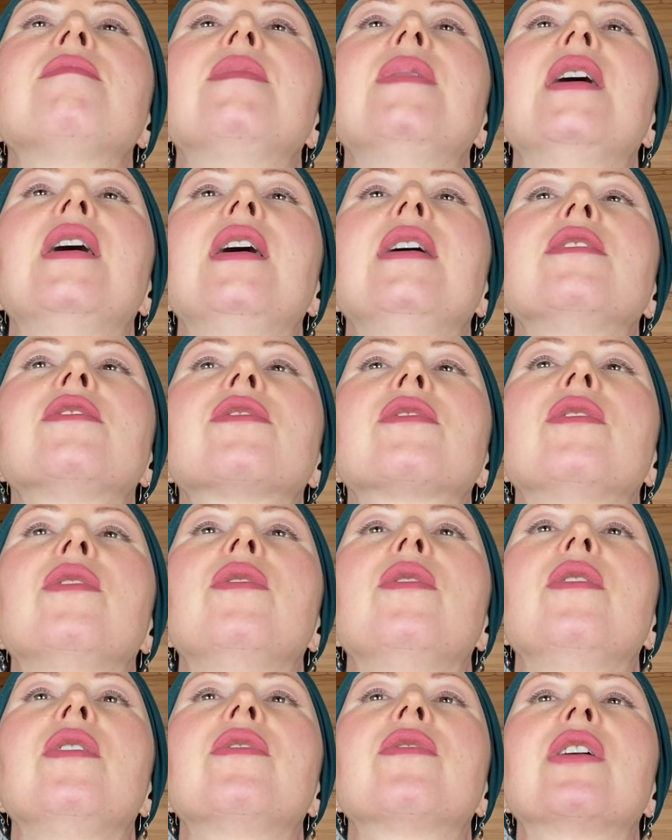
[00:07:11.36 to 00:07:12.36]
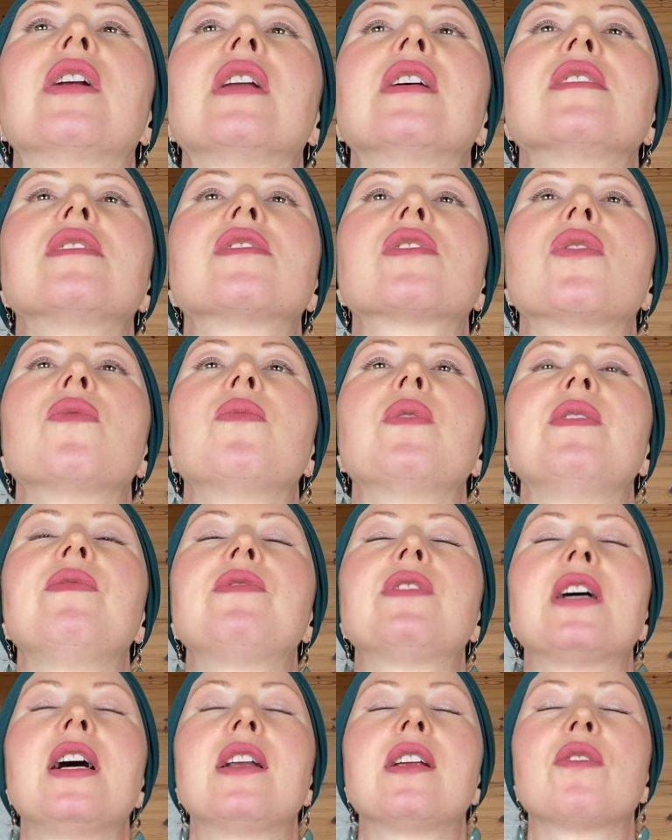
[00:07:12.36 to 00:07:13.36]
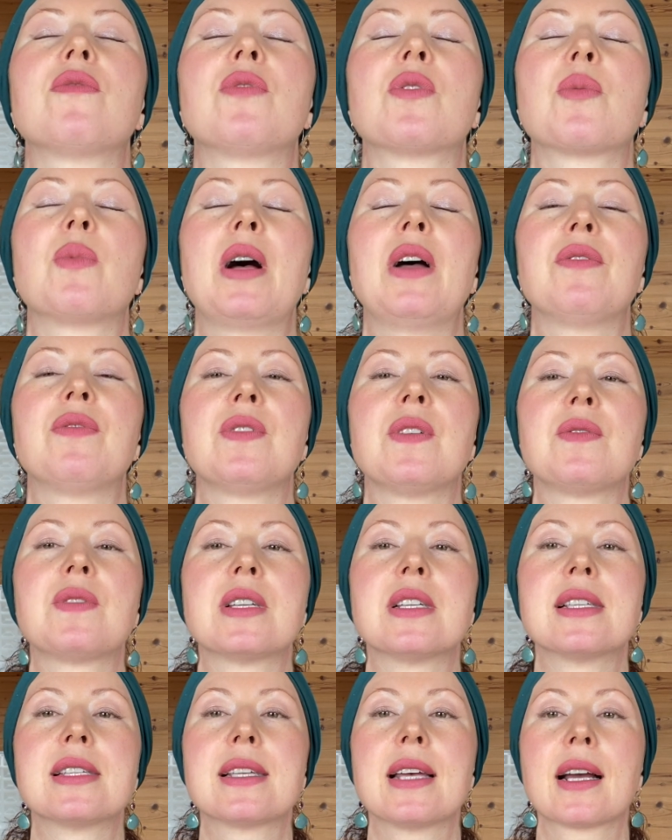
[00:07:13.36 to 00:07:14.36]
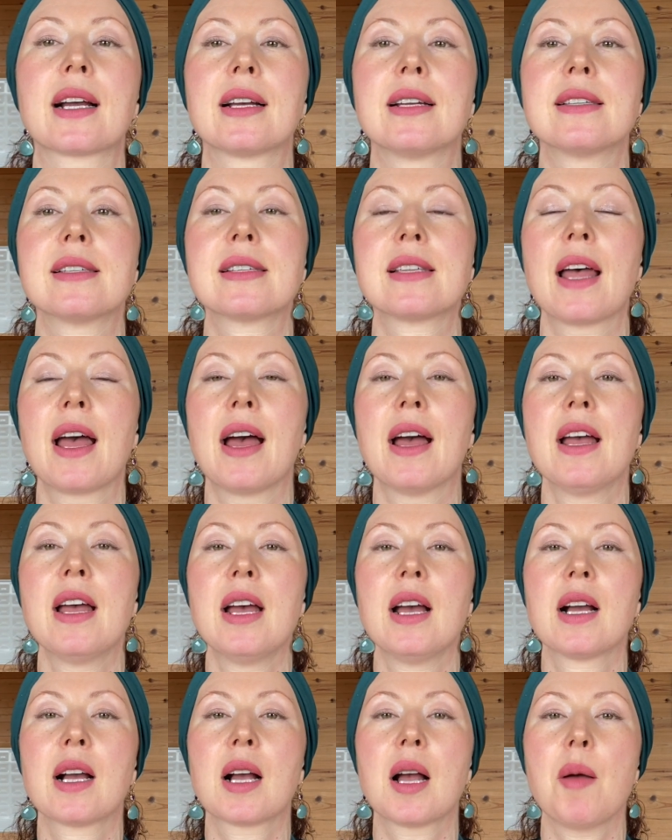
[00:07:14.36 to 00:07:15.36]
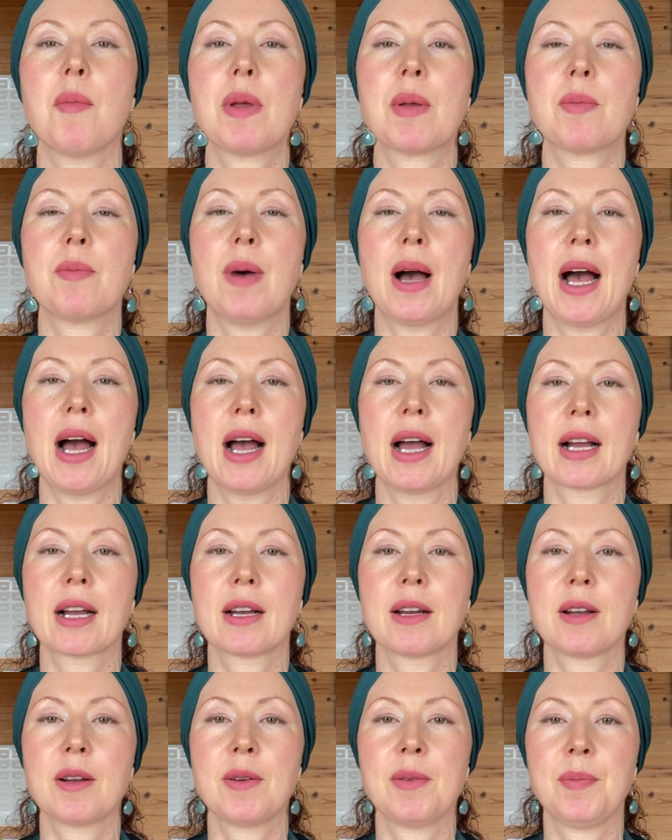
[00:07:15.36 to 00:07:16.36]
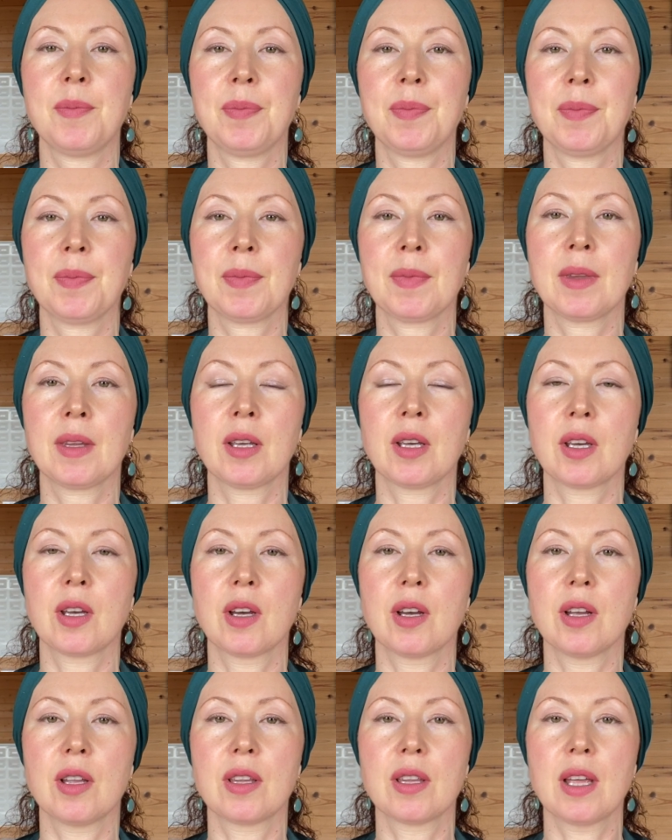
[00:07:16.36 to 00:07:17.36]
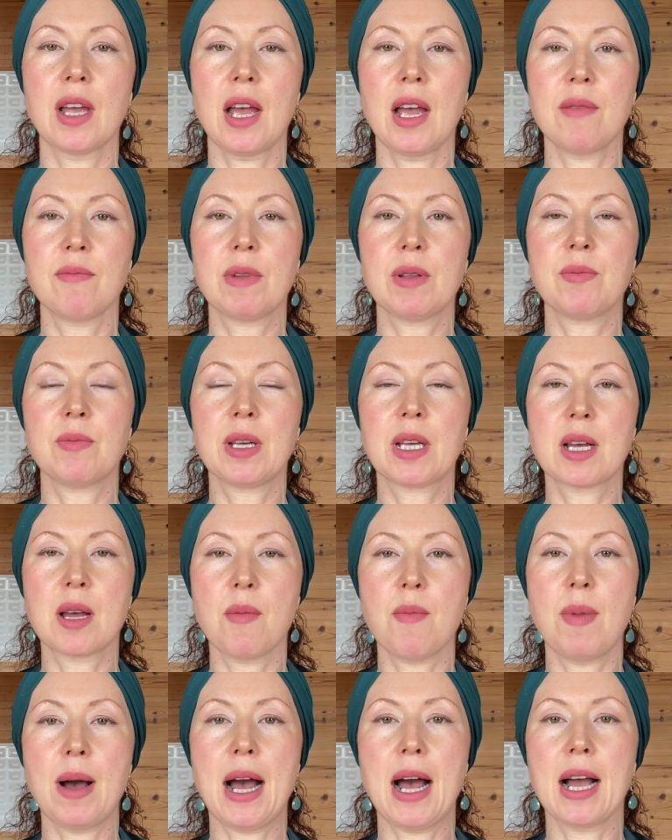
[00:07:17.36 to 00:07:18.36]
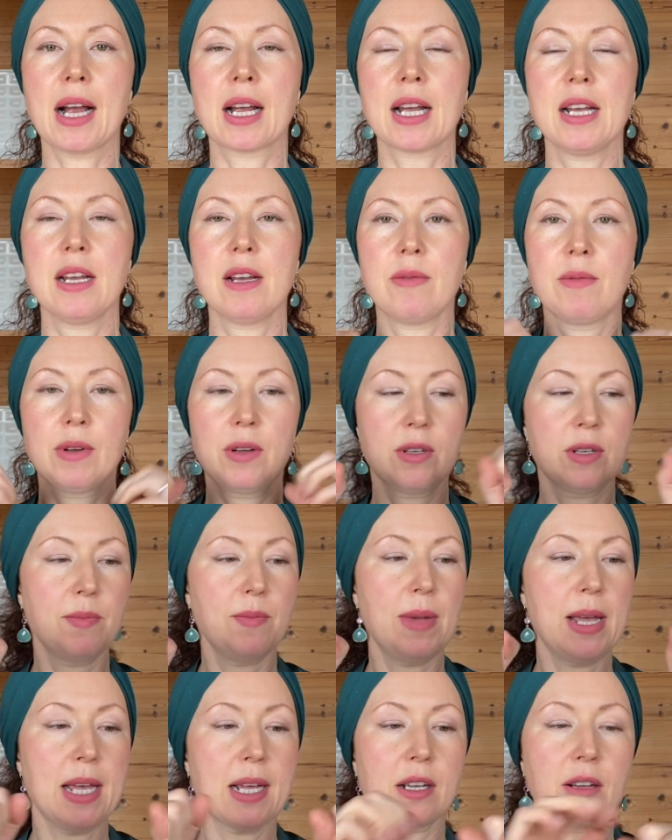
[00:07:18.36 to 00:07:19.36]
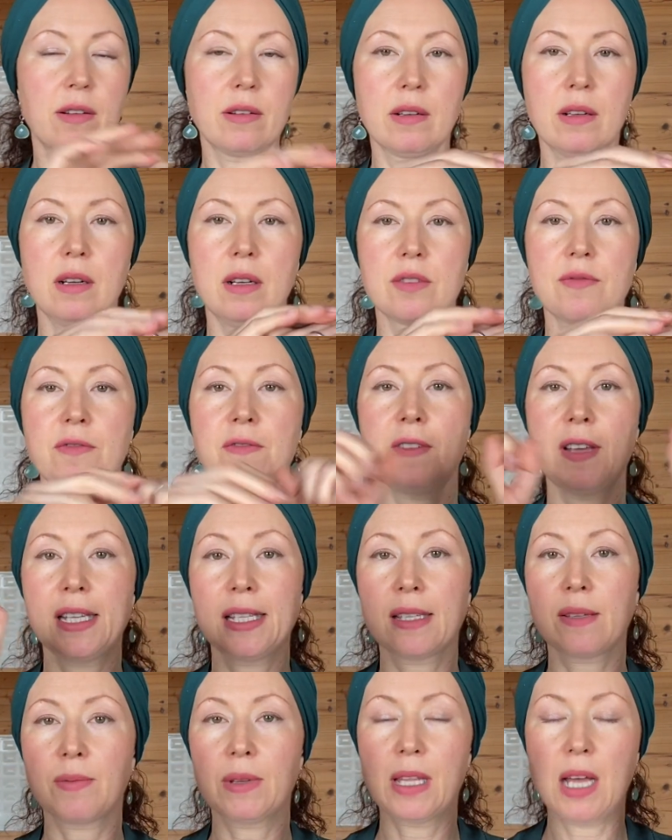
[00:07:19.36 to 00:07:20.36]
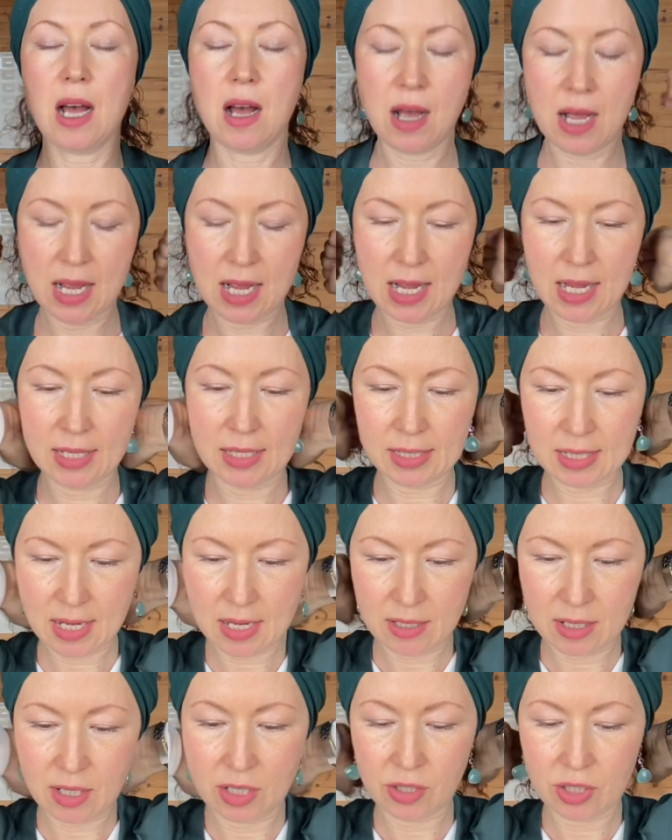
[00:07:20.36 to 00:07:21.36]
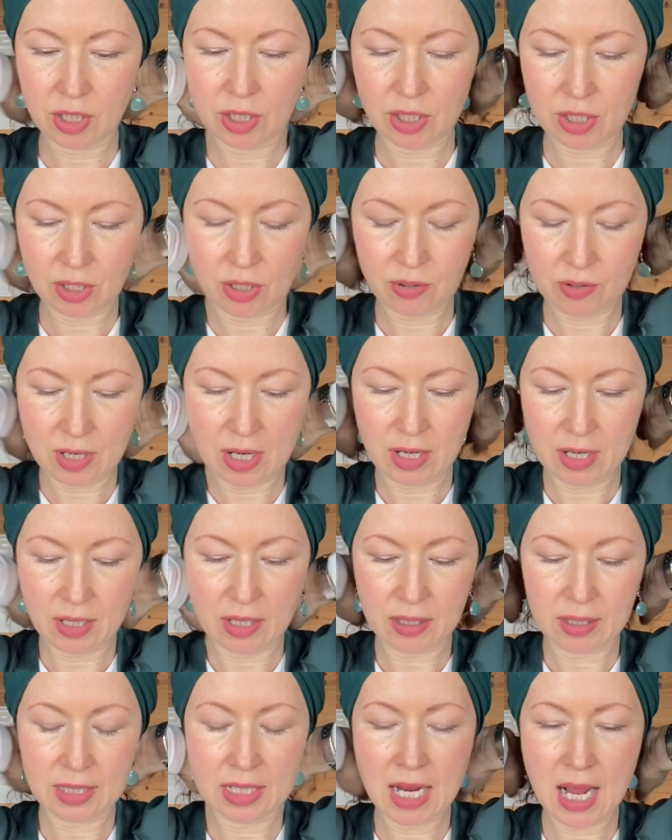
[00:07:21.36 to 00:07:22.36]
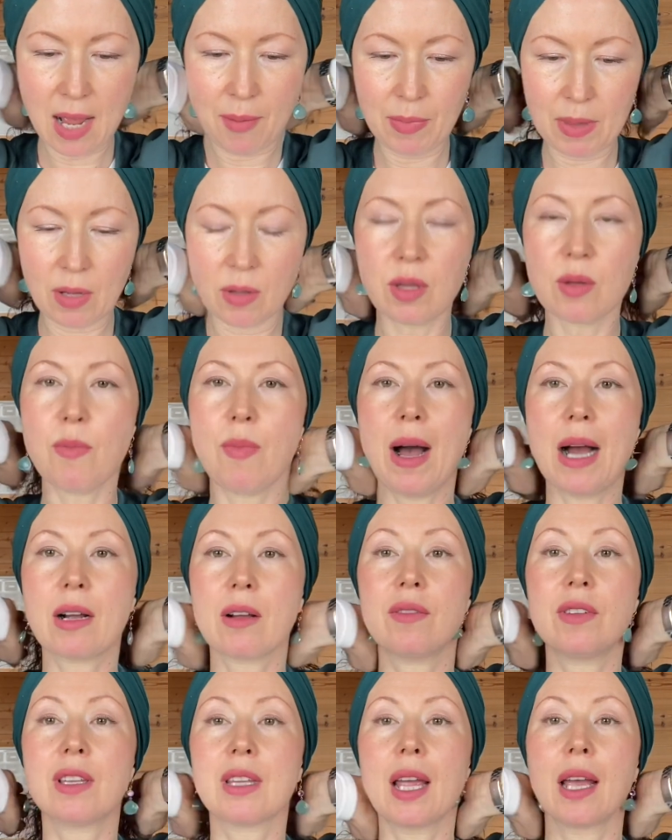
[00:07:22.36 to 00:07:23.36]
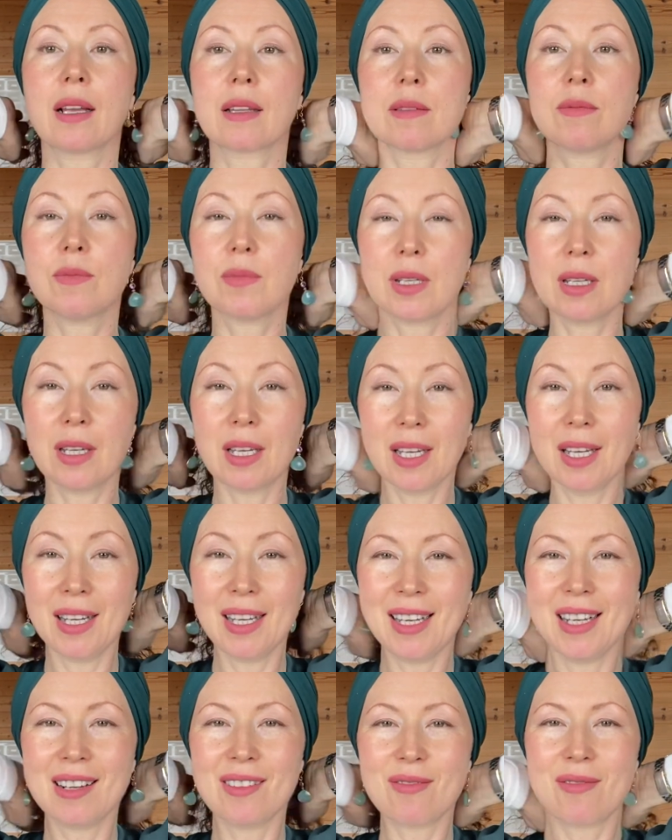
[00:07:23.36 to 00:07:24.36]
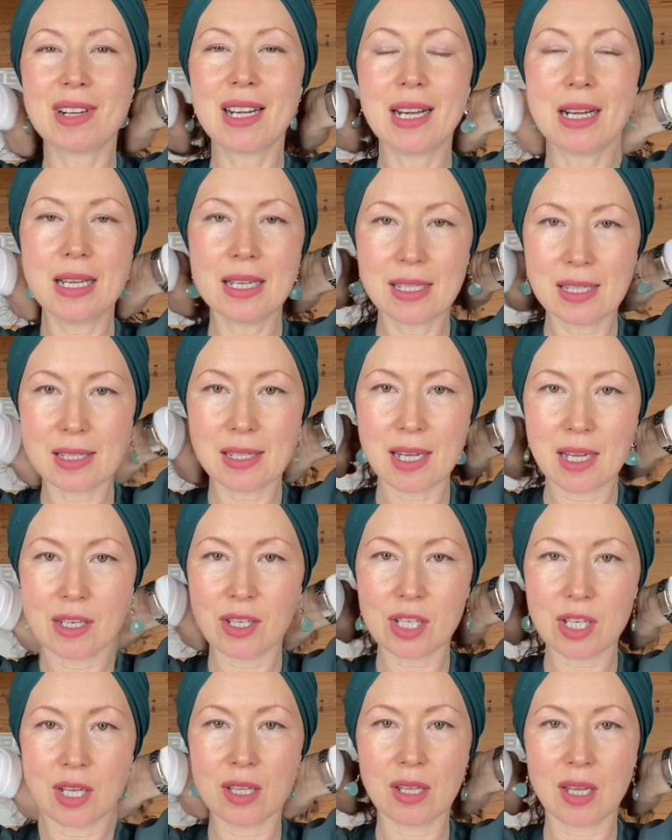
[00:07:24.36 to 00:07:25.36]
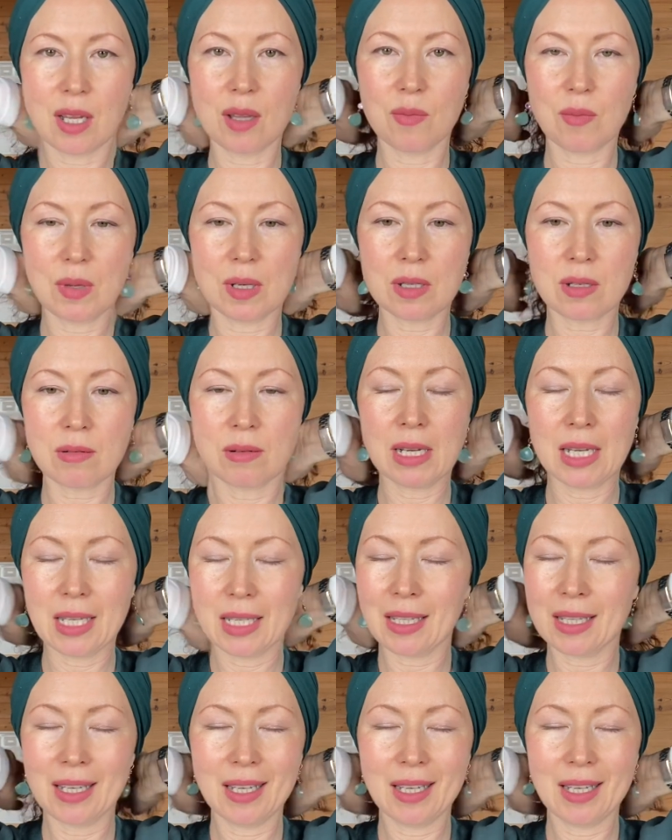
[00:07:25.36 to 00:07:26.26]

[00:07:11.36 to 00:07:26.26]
And slowly release. So we've done it for about 15 seconds there. Coming back. Good. And when we come back, we're going to make fists with our hands, and then just a little tap down the back of the neck, and we release tension in between